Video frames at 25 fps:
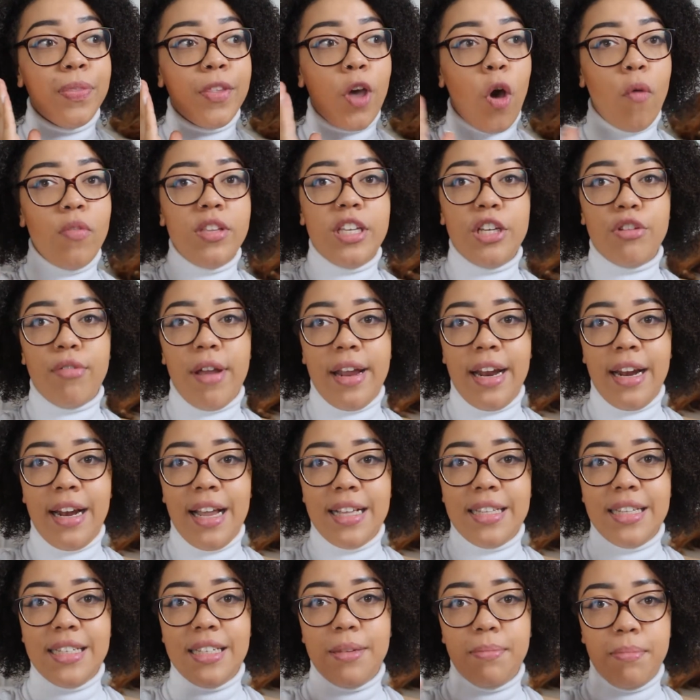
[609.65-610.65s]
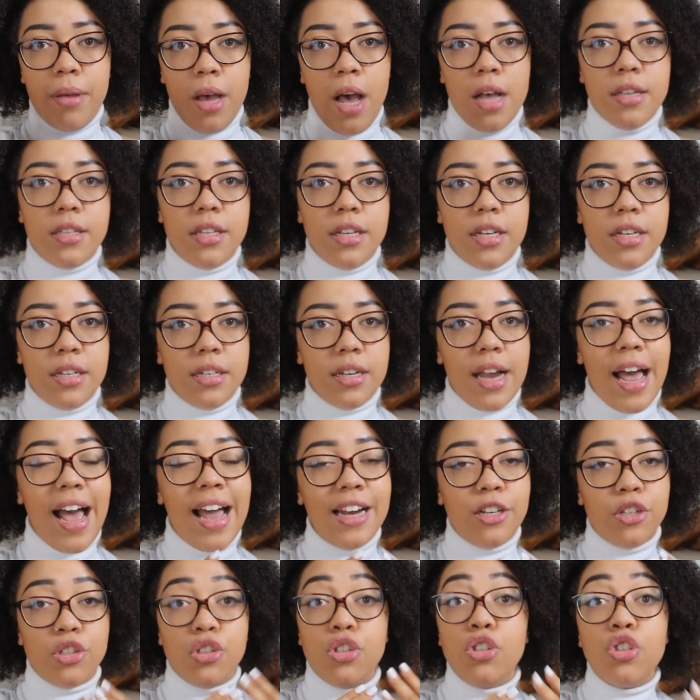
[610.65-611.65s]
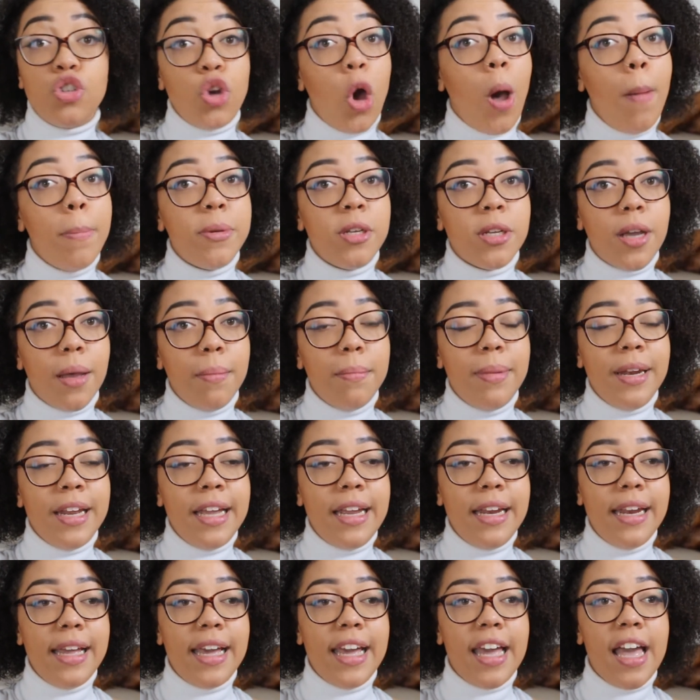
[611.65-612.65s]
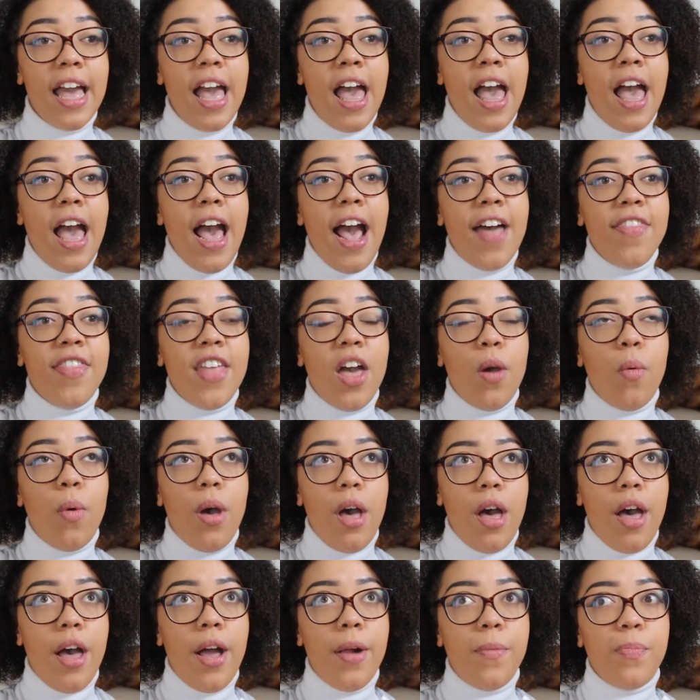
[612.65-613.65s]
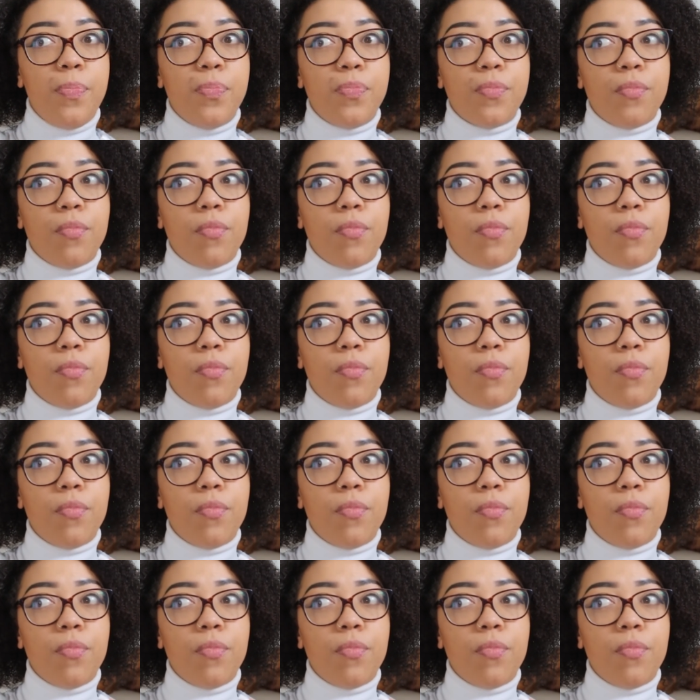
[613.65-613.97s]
obviously training lessons in person had stopped completely, and there were